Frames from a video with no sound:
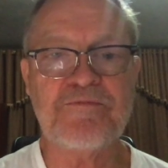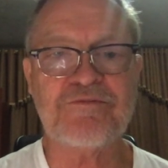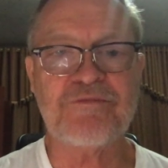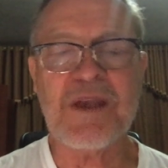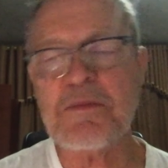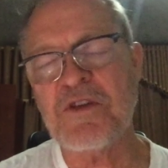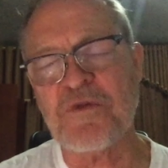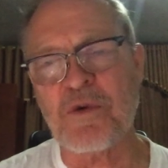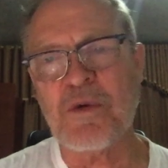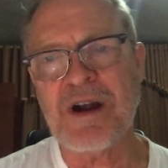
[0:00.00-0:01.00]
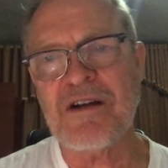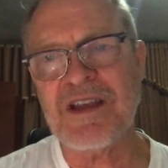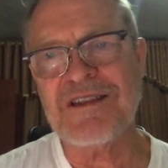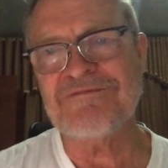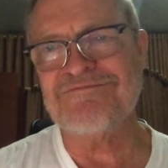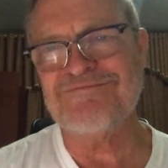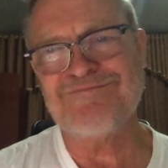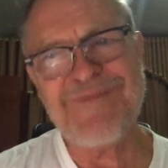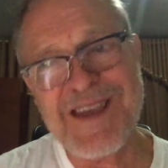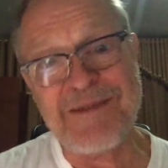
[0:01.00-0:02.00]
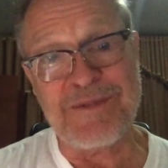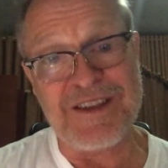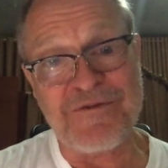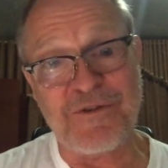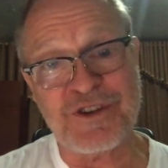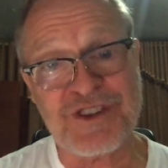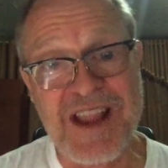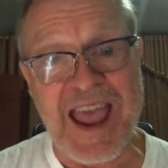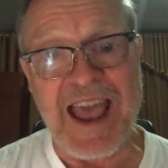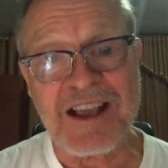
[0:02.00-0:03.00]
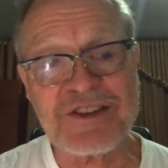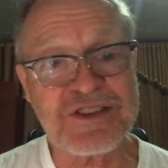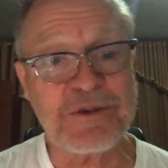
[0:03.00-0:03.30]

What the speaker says: maybe for wearing, maybe for snacks.